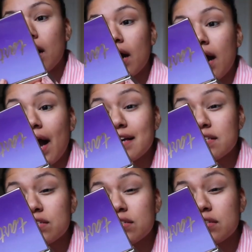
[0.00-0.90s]
I
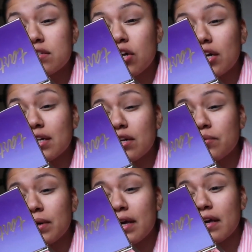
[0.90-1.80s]
started
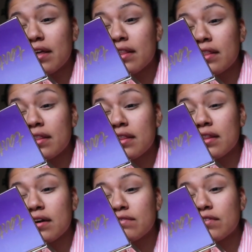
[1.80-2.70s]
with
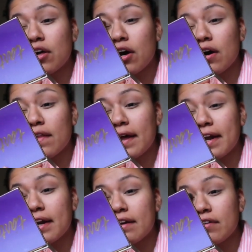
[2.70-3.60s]
a vlog that
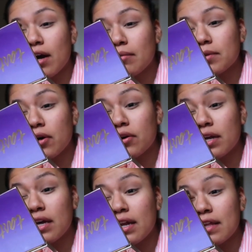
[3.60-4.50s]
I never
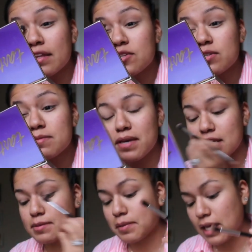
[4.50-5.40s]
uploaded, and this was me
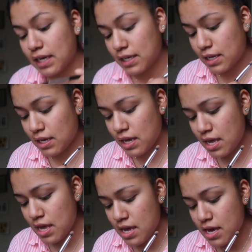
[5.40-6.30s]
explaining
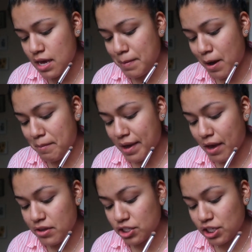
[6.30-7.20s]
about my
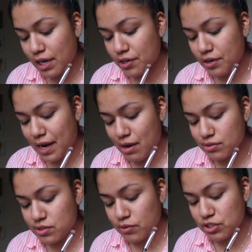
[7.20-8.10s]
other channel and how I
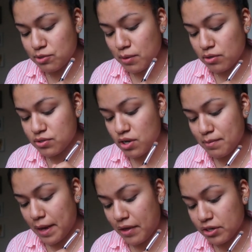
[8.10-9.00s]
was going to post
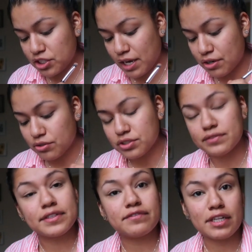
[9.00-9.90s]
on my other channel
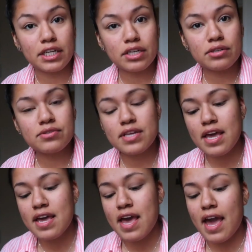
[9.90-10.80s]
different videos,
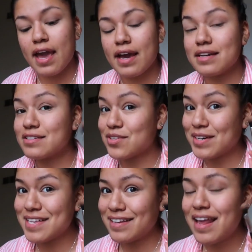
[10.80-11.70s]
and so
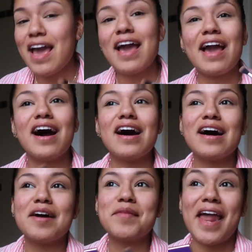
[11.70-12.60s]
I did,
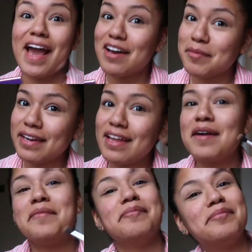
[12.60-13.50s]
and I have been,
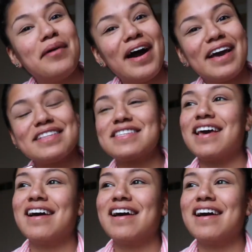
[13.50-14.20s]
but